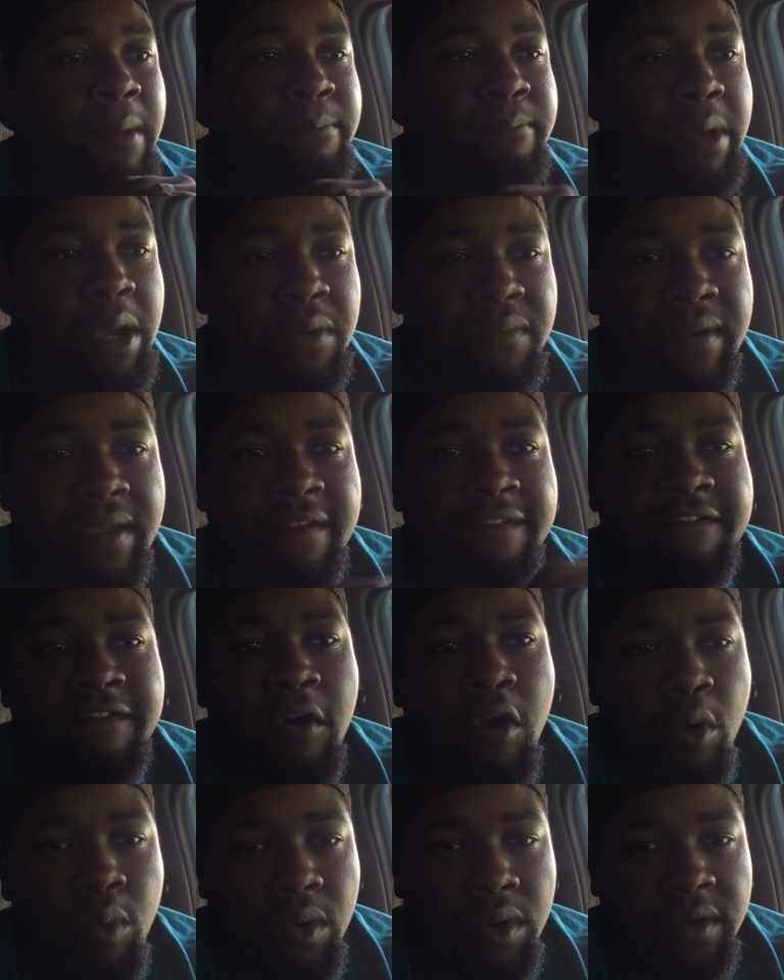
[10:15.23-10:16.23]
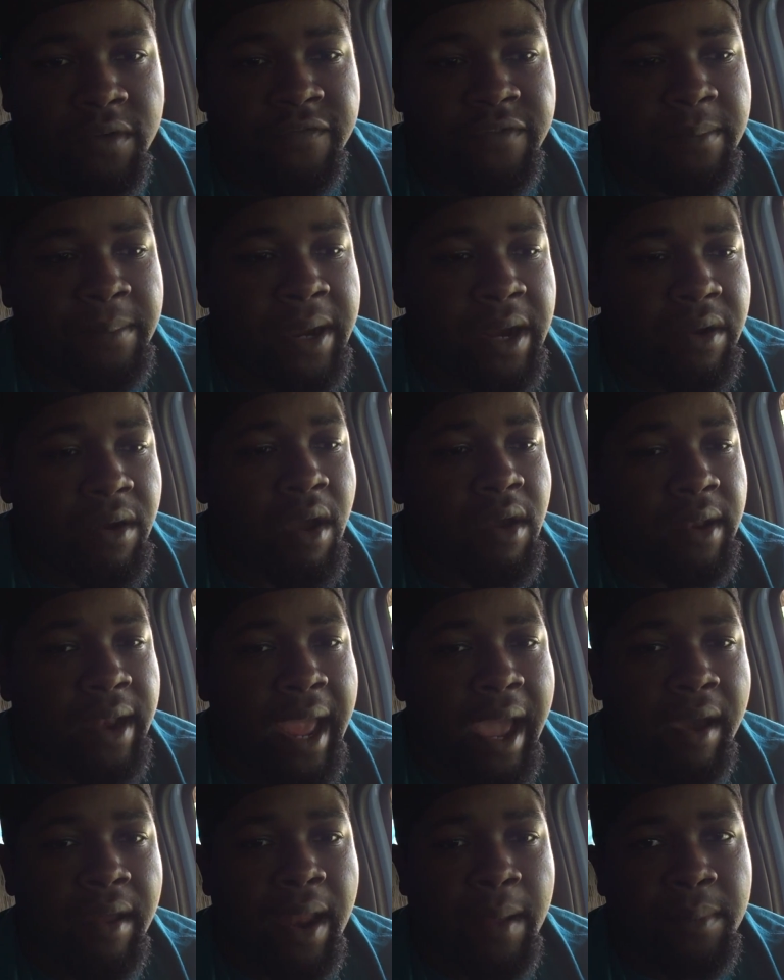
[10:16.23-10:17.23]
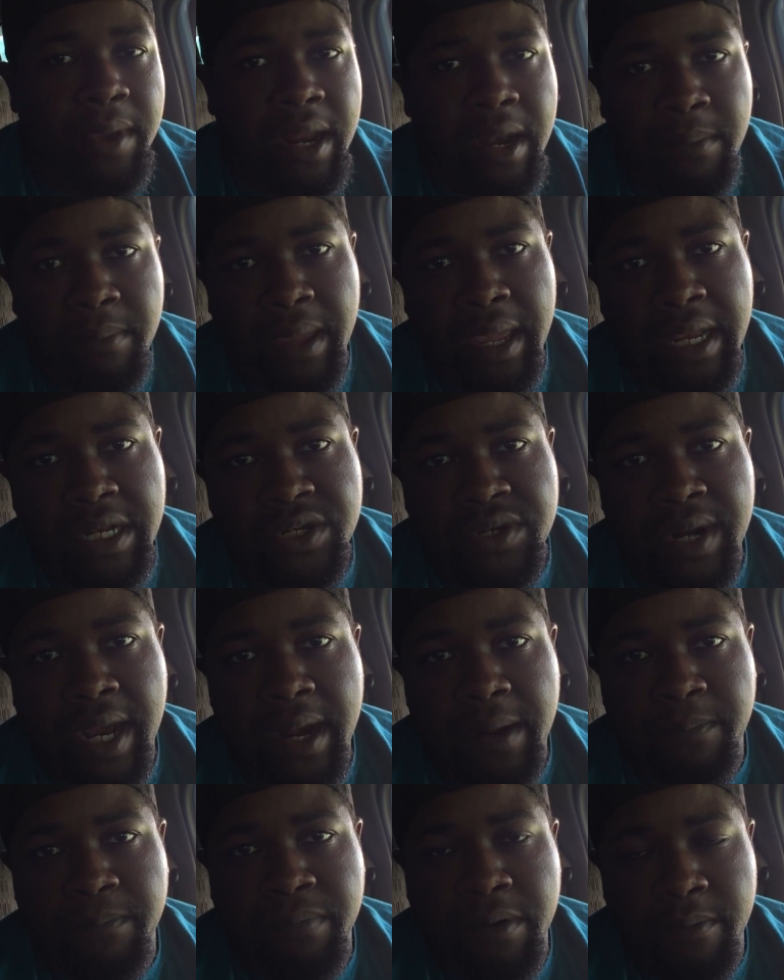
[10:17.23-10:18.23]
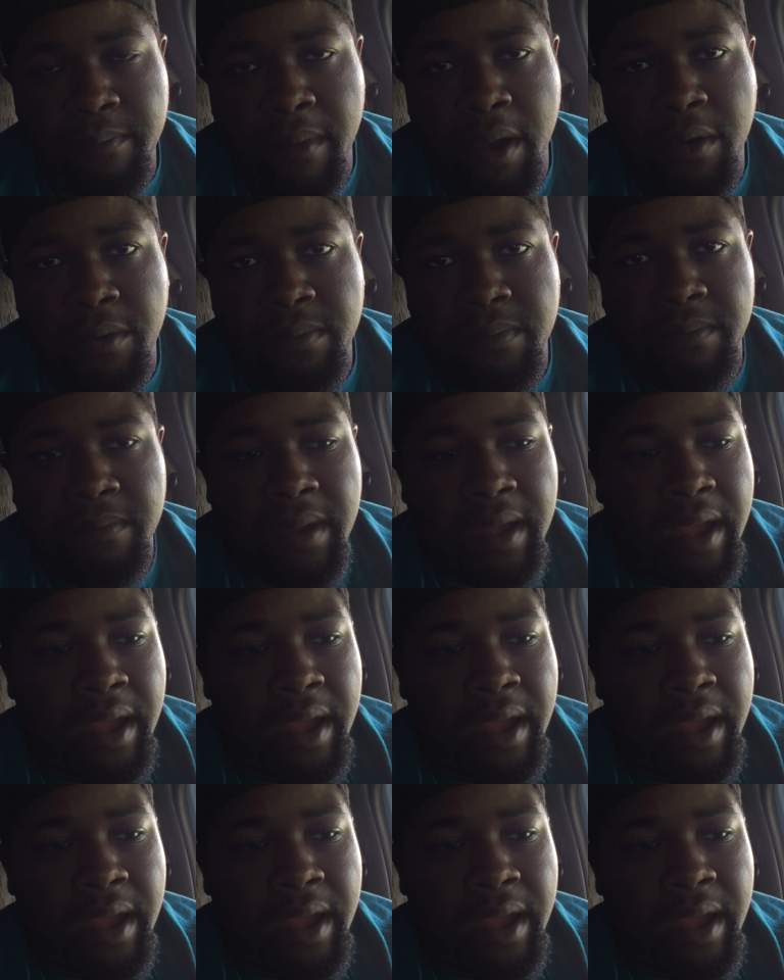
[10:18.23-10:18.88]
moving forward from here on out, I'm going to try to promote